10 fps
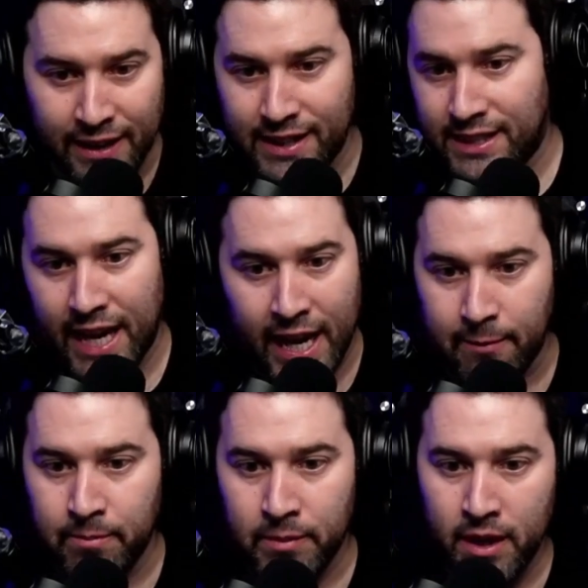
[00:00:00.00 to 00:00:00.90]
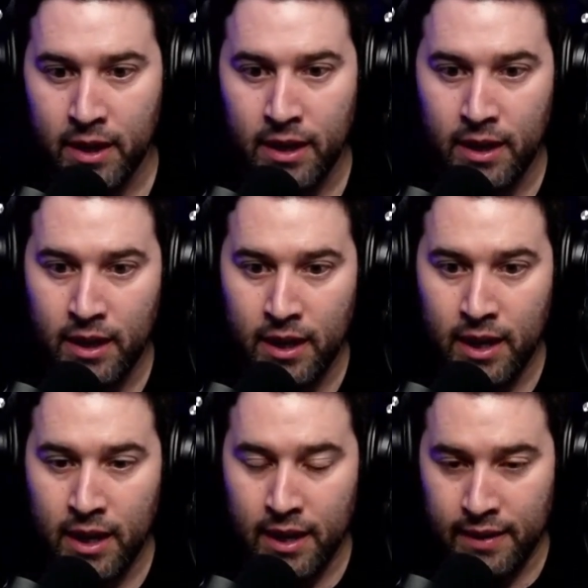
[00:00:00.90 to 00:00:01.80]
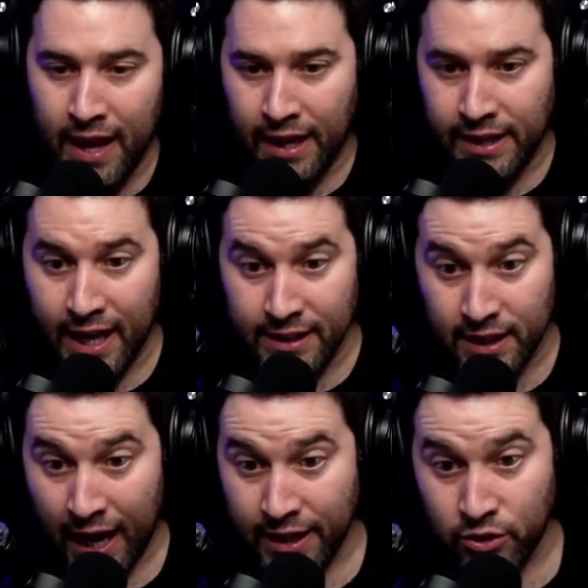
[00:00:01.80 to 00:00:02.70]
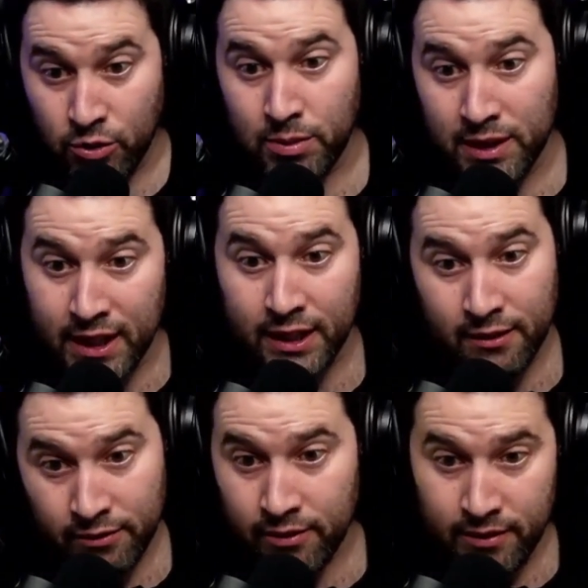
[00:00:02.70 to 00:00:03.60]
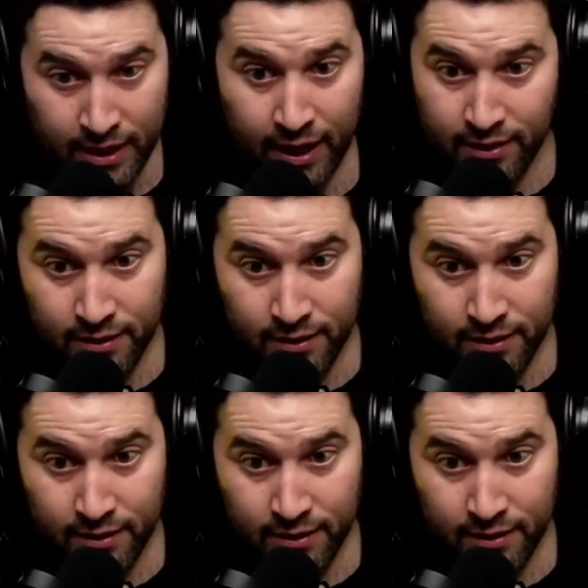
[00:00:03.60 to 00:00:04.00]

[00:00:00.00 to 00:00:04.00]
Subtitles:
this game. That, yes, I do believe that